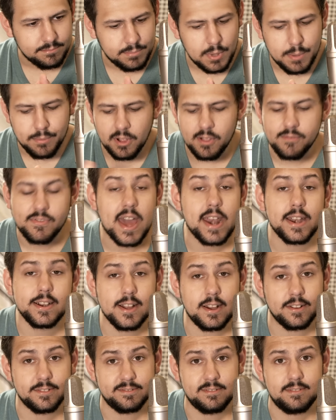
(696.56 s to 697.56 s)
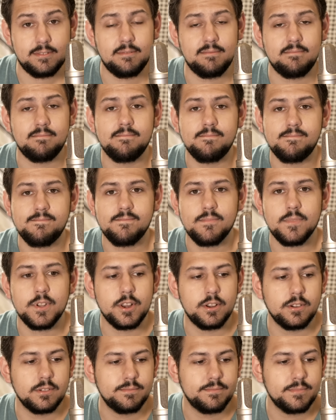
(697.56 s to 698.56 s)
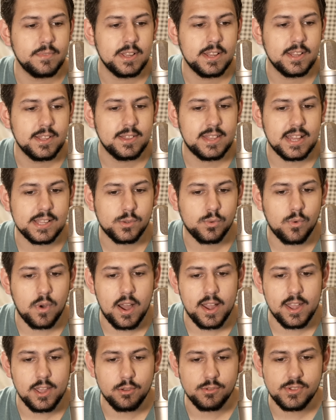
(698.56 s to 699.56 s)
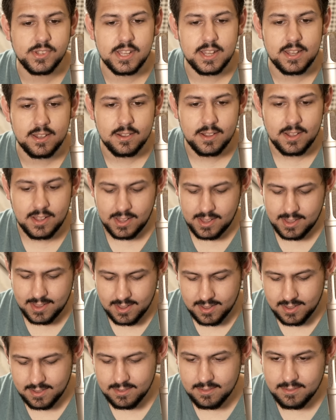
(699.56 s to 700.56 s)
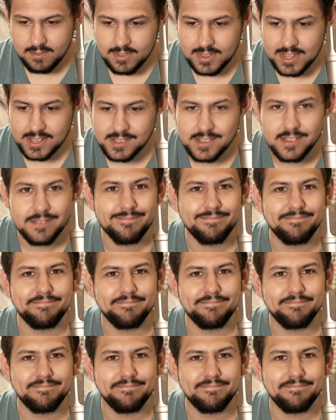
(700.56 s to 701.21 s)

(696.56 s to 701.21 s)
People have had enough, you know. That's why you see this